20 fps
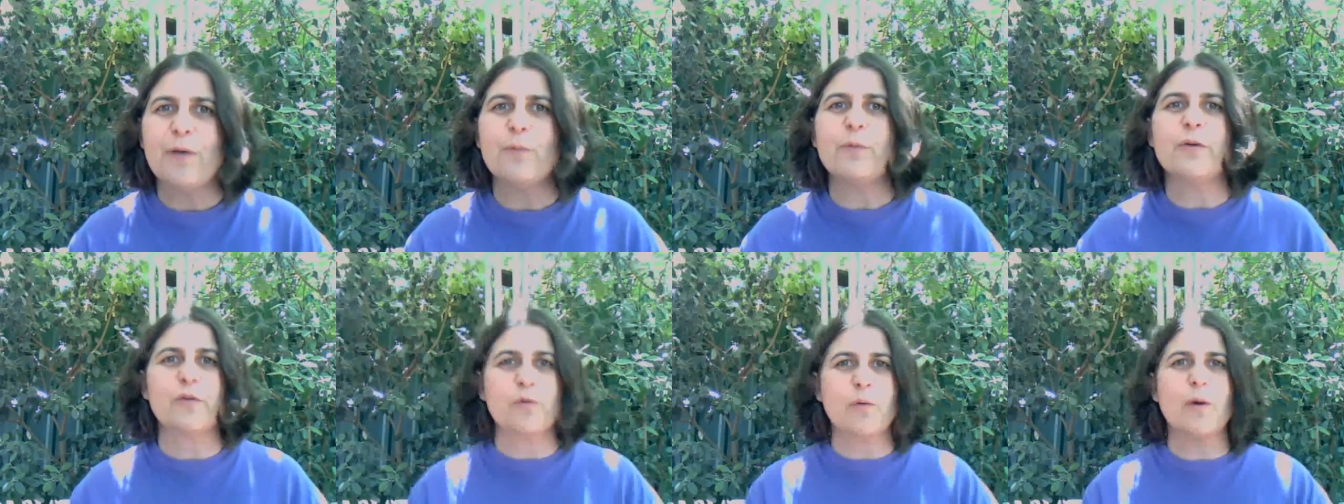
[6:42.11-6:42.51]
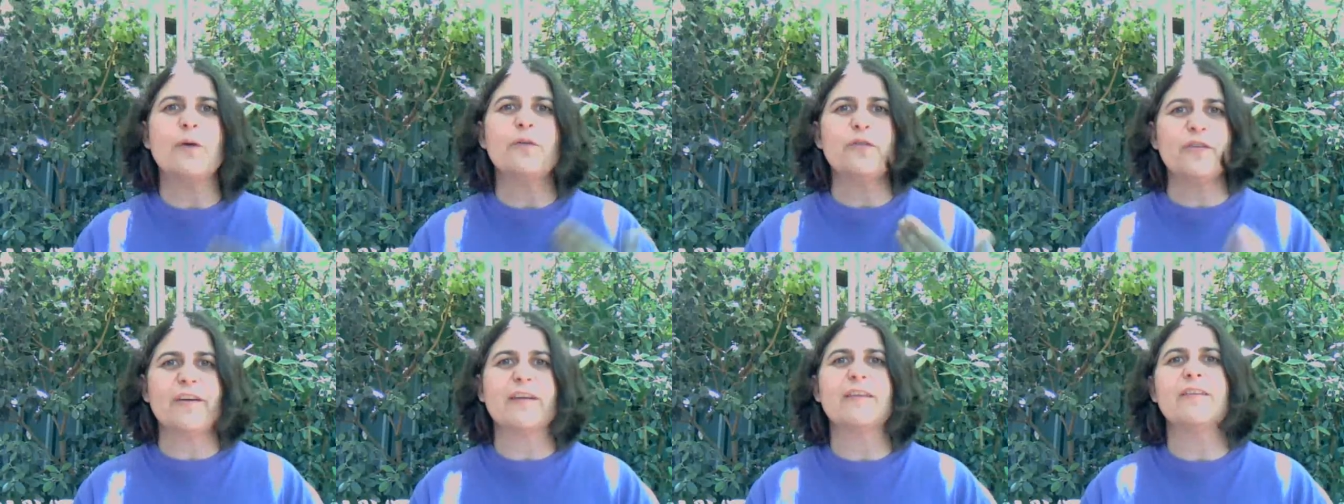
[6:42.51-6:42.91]
With
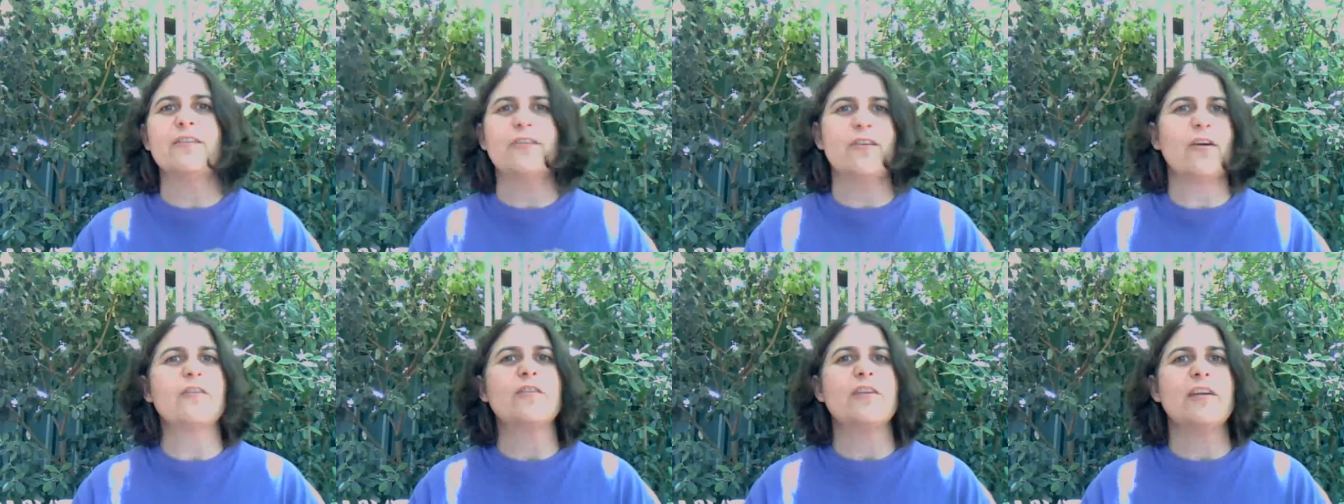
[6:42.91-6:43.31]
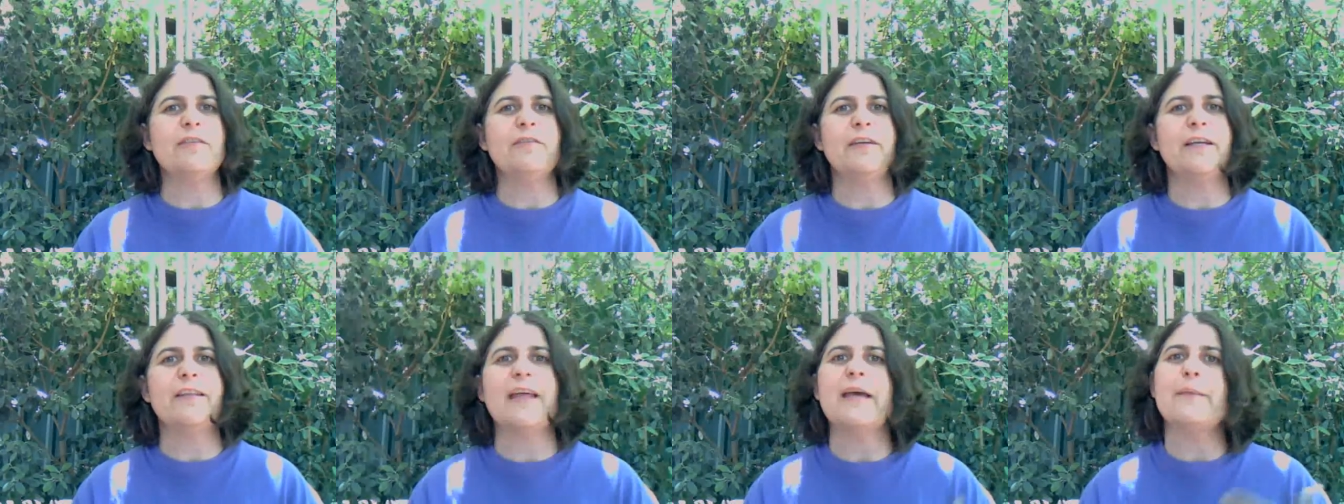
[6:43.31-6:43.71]
12
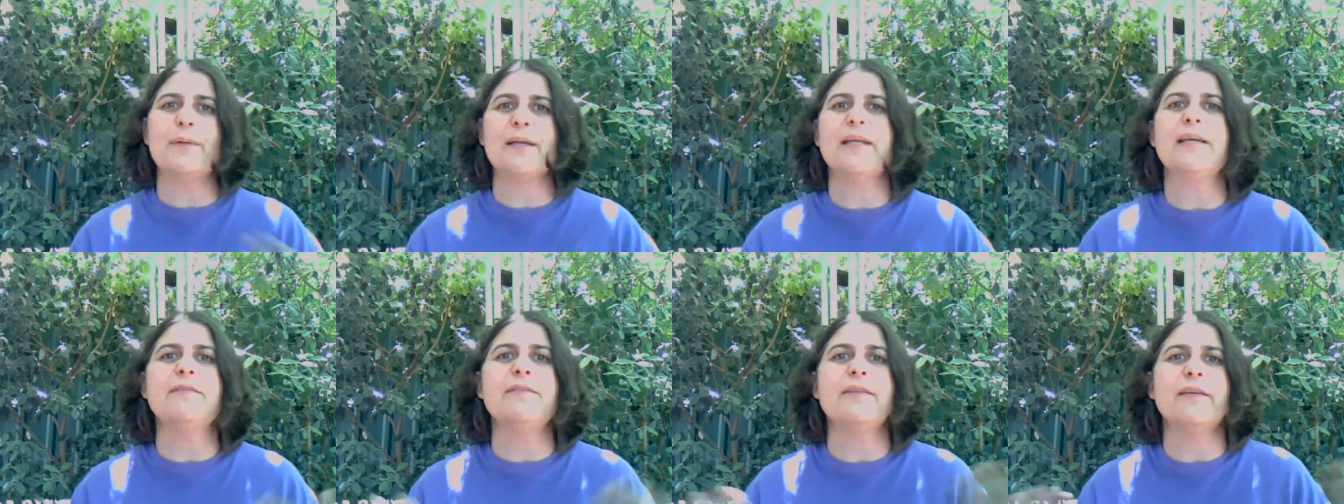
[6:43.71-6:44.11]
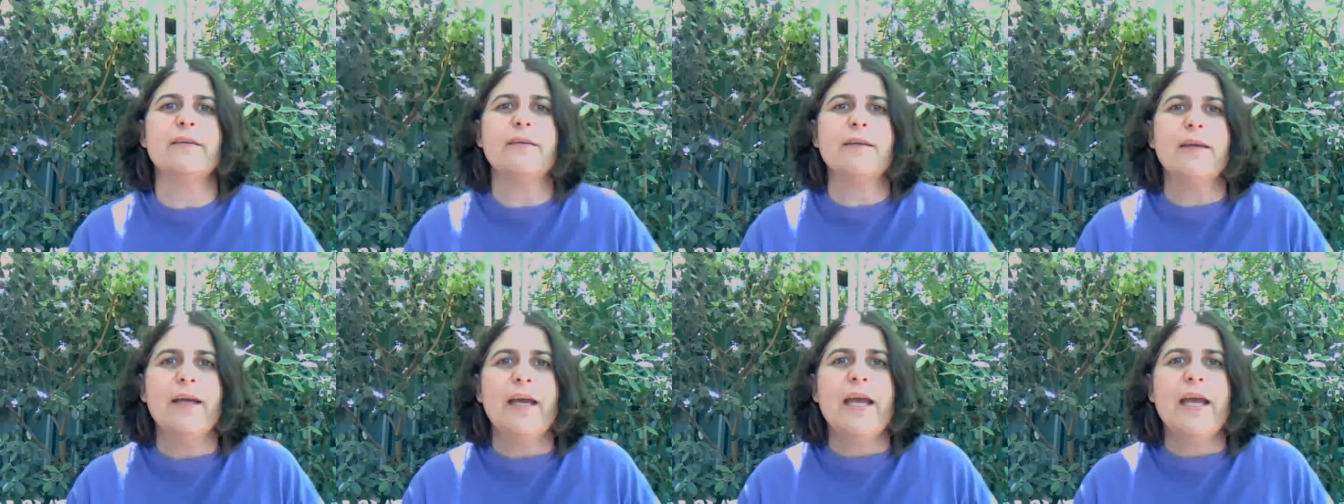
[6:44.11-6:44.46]
seconds.tv, they believe that